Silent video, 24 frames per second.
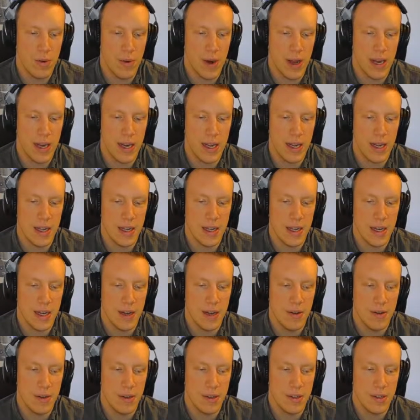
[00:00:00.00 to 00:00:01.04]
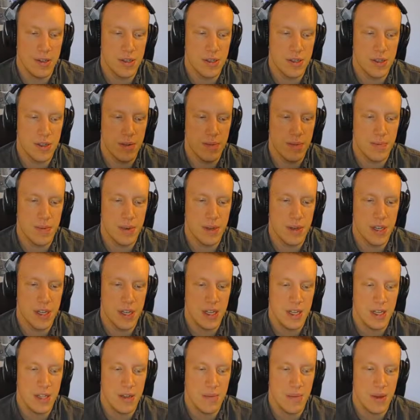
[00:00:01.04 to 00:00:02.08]
Rally that will easy to
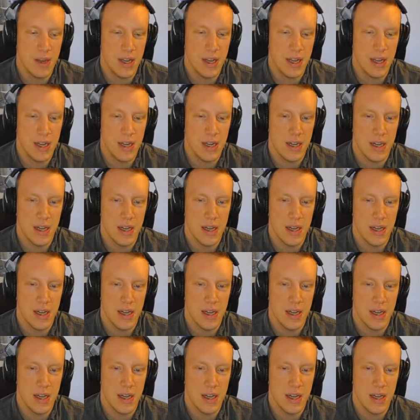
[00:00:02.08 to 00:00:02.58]
participate in.